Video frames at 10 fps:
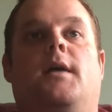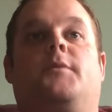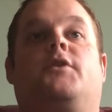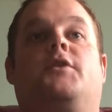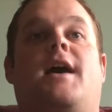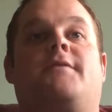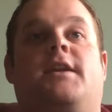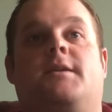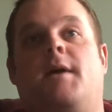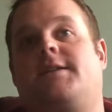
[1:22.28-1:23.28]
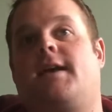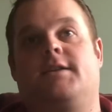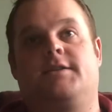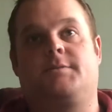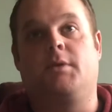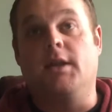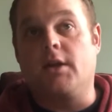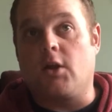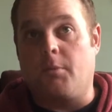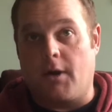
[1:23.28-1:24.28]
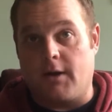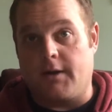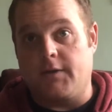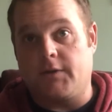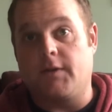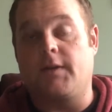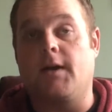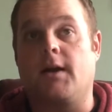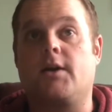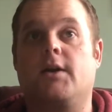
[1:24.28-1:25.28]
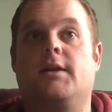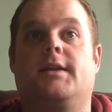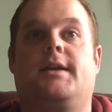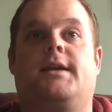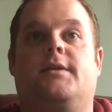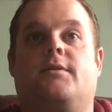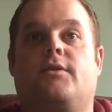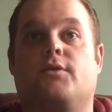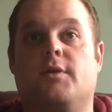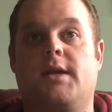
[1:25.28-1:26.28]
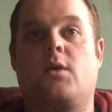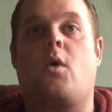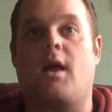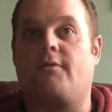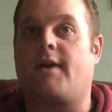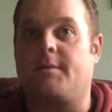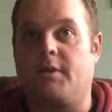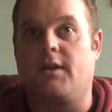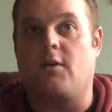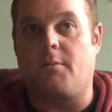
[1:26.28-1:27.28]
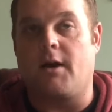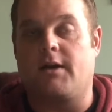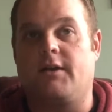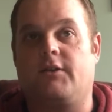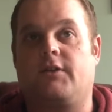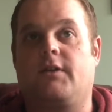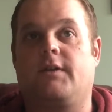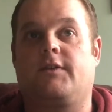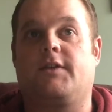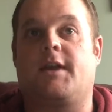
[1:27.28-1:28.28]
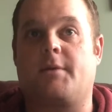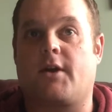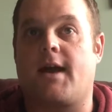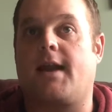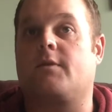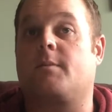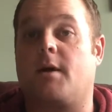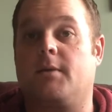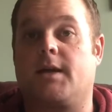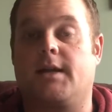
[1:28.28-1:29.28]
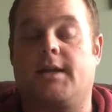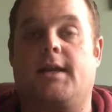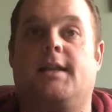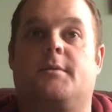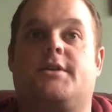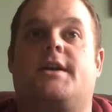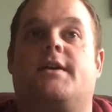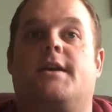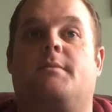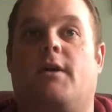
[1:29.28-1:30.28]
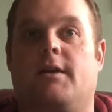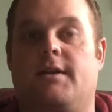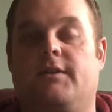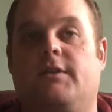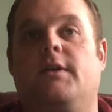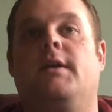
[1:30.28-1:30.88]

So diving into Montana's political parties, there are currently 3 qualified political parties. It's the Democratic, Republican, and Libertarian parties.